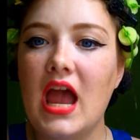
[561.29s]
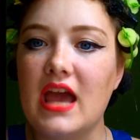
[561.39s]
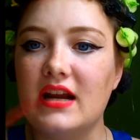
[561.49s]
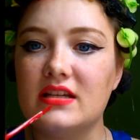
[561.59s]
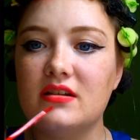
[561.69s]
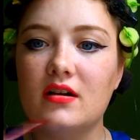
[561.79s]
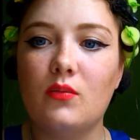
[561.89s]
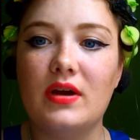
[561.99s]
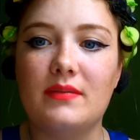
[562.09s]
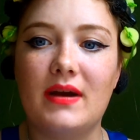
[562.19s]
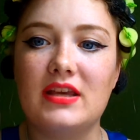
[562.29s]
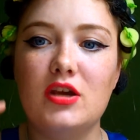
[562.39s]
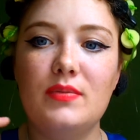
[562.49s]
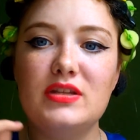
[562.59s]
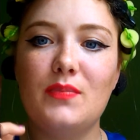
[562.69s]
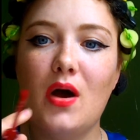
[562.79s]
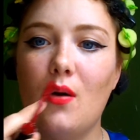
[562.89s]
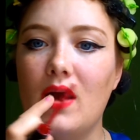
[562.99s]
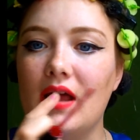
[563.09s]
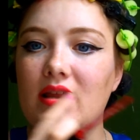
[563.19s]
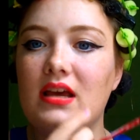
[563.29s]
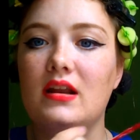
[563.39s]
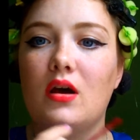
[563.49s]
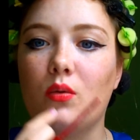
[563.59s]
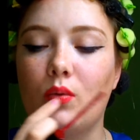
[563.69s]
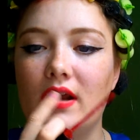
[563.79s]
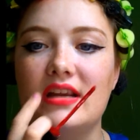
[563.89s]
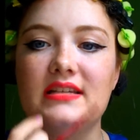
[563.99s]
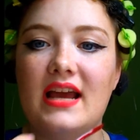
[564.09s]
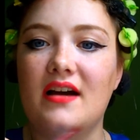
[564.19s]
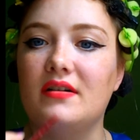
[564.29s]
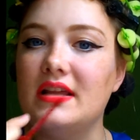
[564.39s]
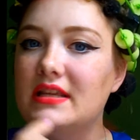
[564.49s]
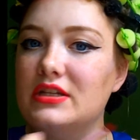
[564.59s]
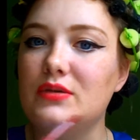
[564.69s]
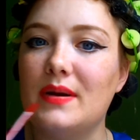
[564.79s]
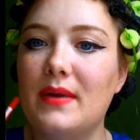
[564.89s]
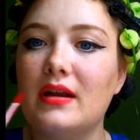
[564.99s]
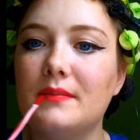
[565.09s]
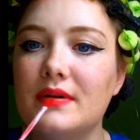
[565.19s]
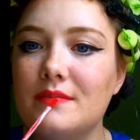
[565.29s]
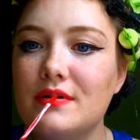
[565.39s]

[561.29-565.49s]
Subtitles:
And I start with my Cupid's bow and then run it down and then do my bottom lip.